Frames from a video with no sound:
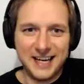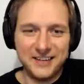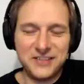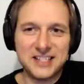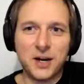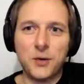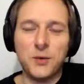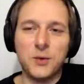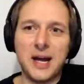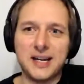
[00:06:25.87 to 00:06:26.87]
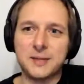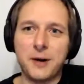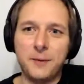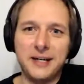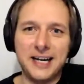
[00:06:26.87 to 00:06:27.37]
whole experiment in
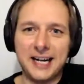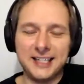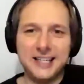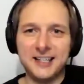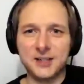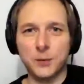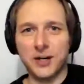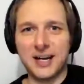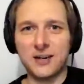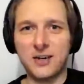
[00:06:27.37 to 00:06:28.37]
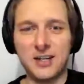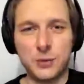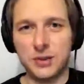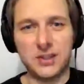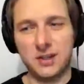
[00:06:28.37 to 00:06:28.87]
anarchy doesn't work out, guys, we're just going
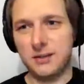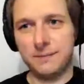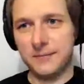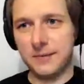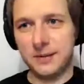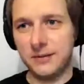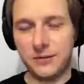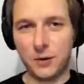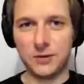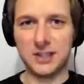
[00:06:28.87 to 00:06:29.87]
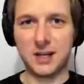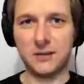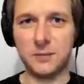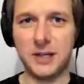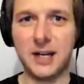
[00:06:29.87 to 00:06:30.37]
to evolve into government
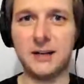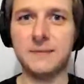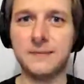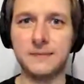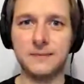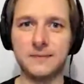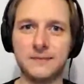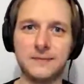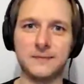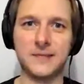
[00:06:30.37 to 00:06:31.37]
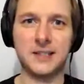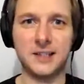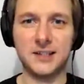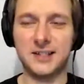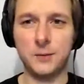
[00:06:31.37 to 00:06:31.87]
again because it just didn't
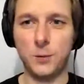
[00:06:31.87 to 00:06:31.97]
work.